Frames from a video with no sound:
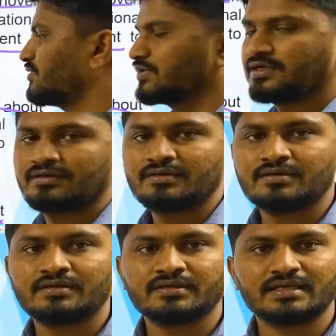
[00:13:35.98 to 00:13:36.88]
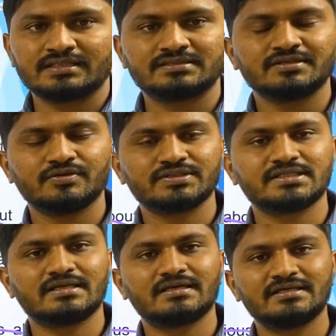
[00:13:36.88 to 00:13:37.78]
Okay, as USA
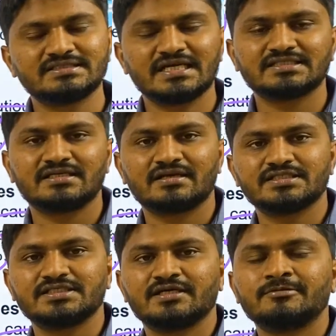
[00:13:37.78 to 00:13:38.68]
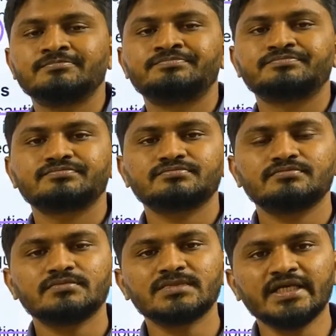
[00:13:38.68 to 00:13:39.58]
already sanctioned Russia,
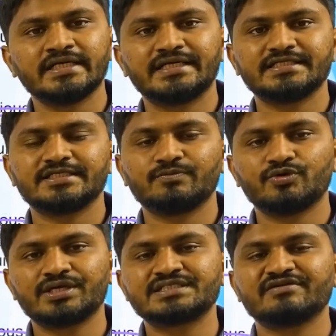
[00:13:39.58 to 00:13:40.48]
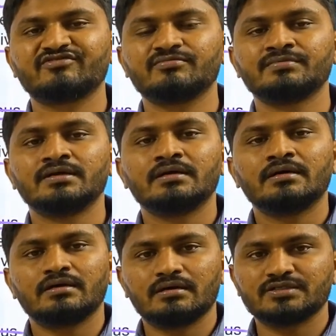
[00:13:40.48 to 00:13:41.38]
and it has removed Russia from
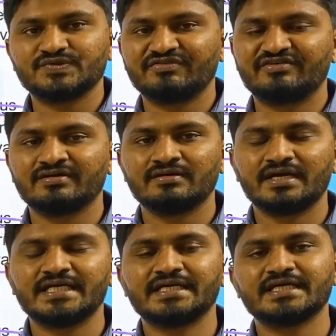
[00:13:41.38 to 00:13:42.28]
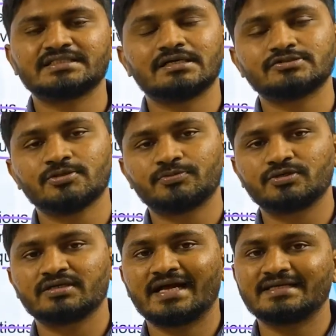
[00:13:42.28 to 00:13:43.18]
SWIFT, and it has also
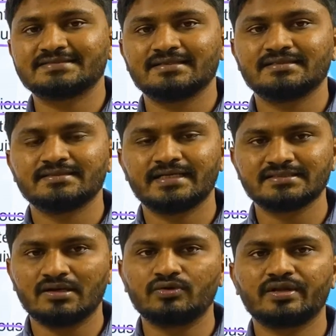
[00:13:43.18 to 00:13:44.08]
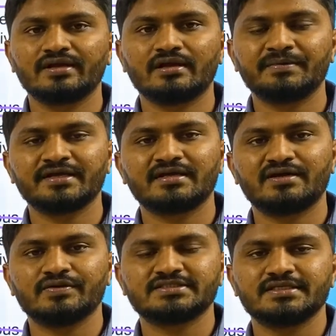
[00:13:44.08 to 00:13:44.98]
put CATSA, that is countering American
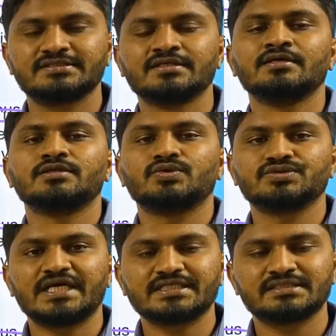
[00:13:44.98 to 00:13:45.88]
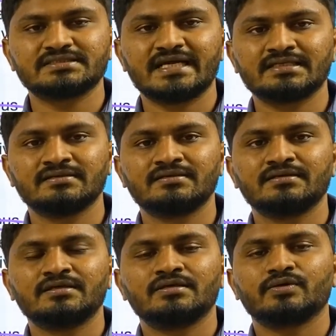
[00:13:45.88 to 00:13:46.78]
adversaries, through Sanctions Act.
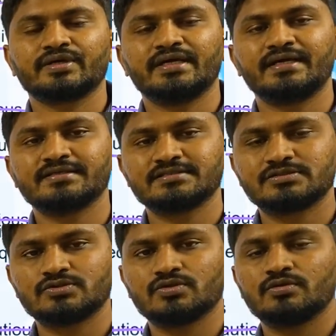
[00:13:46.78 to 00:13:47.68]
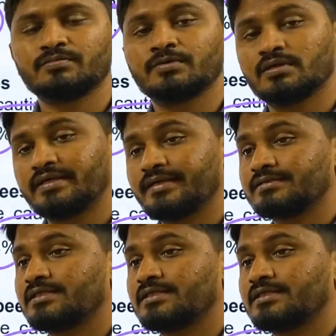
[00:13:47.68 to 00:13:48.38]
Okay, it has also it